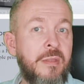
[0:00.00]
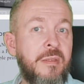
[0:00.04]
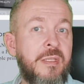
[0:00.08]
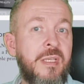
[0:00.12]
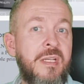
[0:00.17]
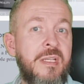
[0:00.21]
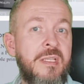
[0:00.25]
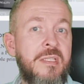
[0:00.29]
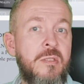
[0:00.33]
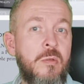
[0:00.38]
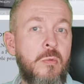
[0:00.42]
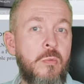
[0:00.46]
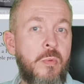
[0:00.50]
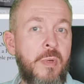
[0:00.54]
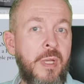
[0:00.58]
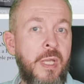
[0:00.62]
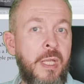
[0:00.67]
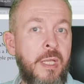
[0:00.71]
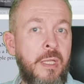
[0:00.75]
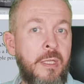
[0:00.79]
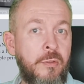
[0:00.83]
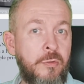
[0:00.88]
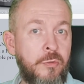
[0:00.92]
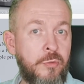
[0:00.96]
There is a
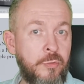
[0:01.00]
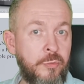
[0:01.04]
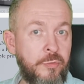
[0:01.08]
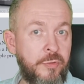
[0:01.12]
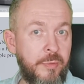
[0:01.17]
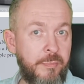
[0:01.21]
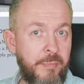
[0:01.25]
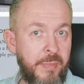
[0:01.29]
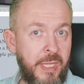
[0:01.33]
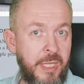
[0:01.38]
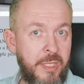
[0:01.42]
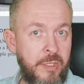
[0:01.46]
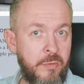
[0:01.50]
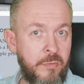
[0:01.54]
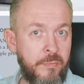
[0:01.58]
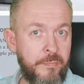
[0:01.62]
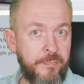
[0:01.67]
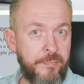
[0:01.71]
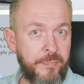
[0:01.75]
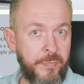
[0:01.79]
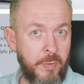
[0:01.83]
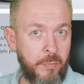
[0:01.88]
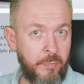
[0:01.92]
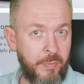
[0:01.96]
way through the menu
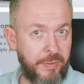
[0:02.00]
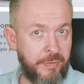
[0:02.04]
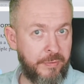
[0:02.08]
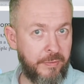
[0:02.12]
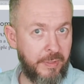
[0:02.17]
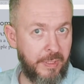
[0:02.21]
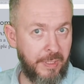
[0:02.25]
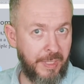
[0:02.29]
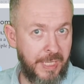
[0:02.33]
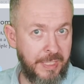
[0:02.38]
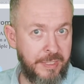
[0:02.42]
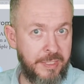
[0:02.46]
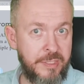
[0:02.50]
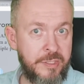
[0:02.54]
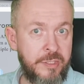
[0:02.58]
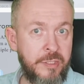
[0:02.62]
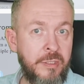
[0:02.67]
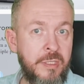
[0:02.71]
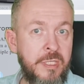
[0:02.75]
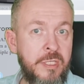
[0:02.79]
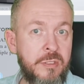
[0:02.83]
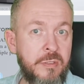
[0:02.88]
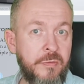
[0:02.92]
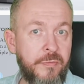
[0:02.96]
with the latest
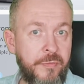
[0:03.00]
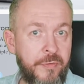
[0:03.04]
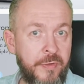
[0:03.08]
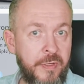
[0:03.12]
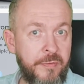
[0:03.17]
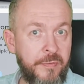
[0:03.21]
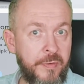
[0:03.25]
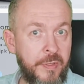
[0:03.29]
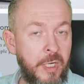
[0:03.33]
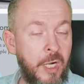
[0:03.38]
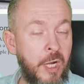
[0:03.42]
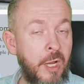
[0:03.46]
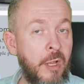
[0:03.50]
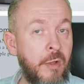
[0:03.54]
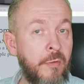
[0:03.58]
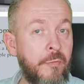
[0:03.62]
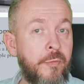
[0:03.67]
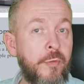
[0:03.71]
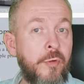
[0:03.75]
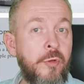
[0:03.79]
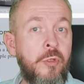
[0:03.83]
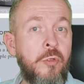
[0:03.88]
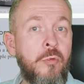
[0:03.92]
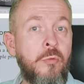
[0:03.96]
release of firmware
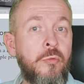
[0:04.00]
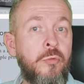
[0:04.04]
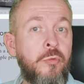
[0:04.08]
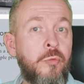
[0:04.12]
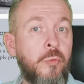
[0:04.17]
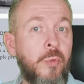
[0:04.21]
for you